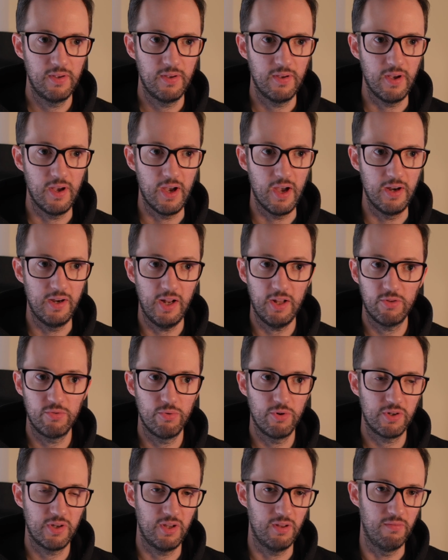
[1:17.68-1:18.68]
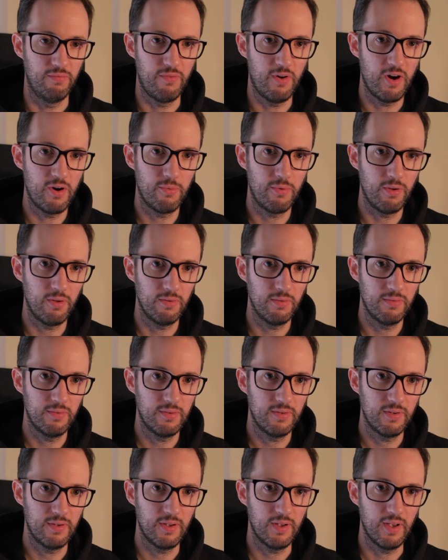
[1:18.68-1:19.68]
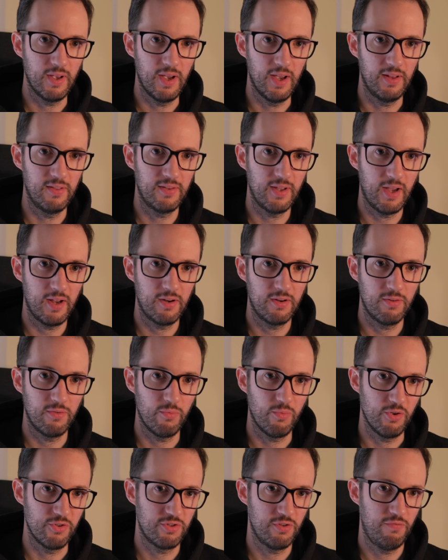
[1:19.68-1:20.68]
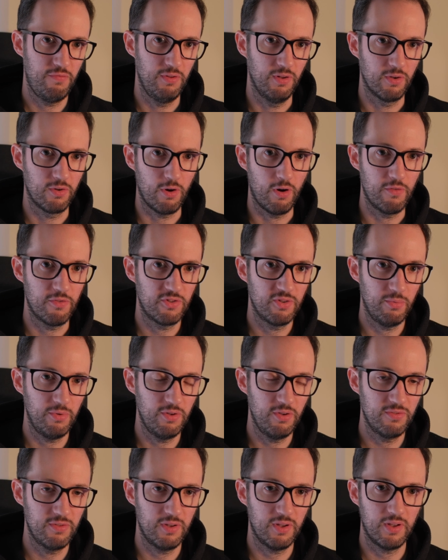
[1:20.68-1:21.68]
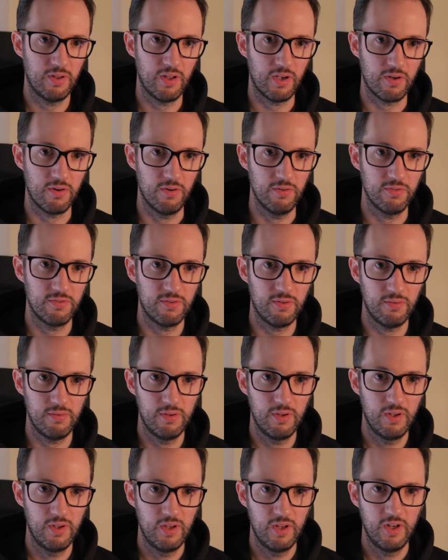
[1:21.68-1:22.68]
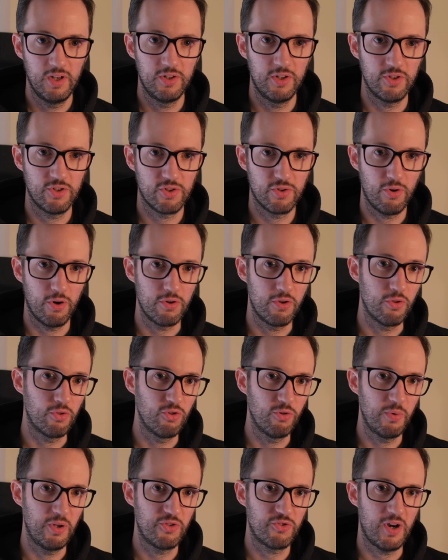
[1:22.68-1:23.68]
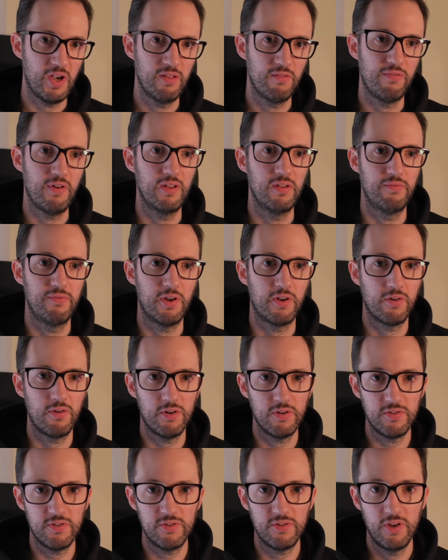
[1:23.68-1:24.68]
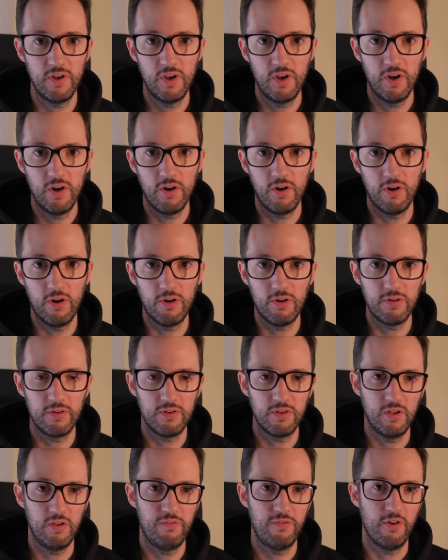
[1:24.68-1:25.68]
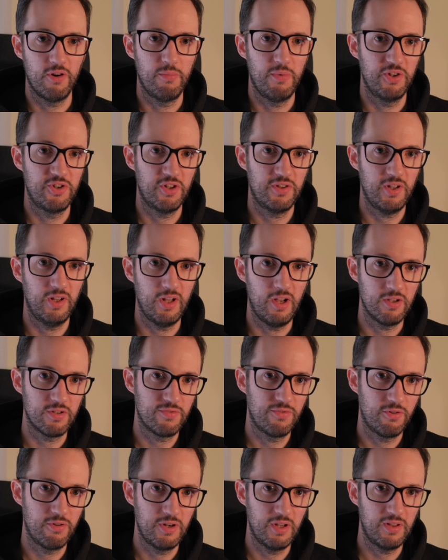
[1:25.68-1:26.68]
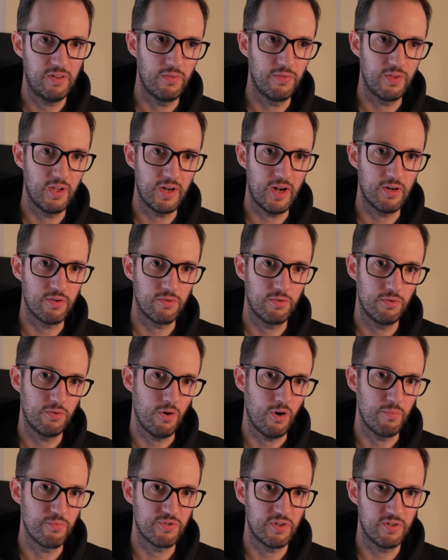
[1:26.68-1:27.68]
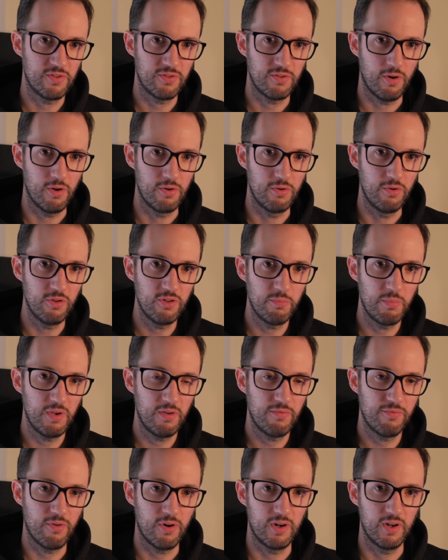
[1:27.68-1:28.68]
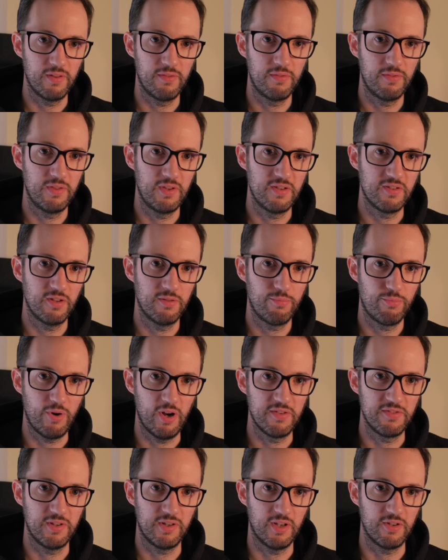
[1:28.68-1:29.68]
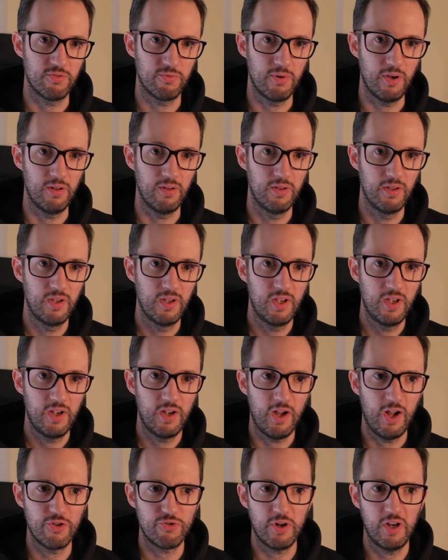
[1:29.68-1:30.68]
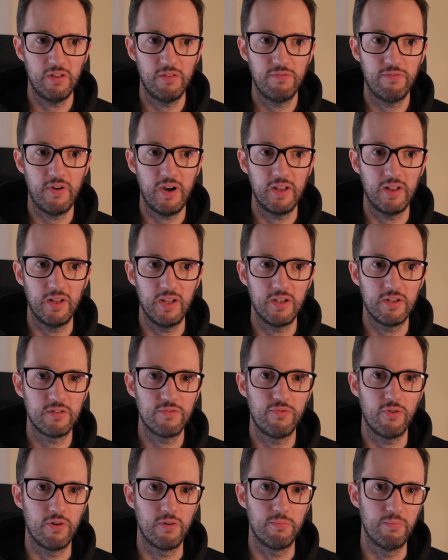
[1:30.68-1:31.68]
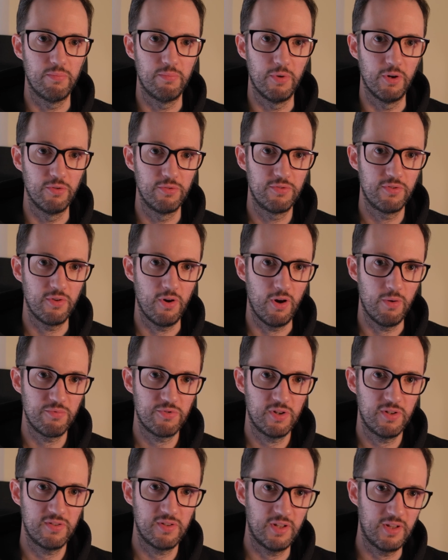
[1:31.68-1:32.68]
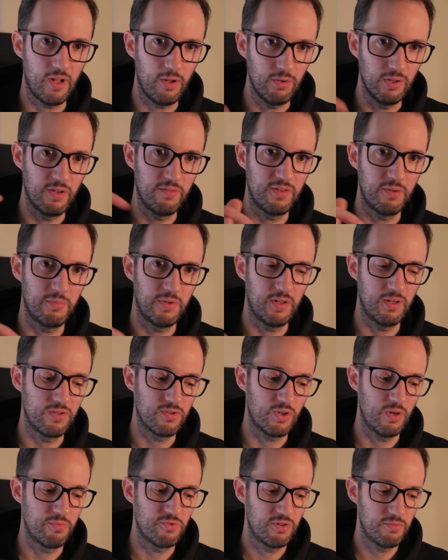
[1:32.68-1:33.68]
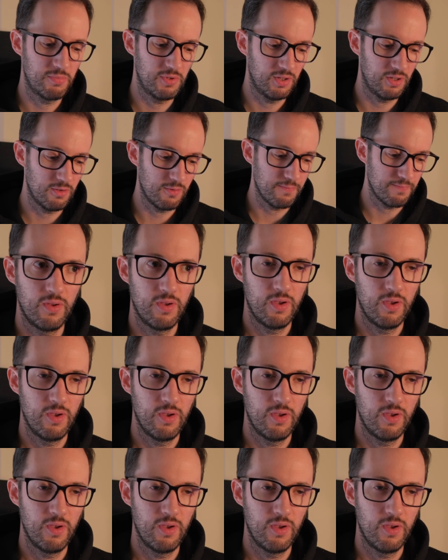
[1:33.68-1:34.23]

networking, firewall, and then once you feel comfortable using the console, just go on YouTube and try and find a free course, or if your budget allows for it, there are good options on Udemy for a decent pricing as well. I'll try and find links for both options and I'll leave them in the description below.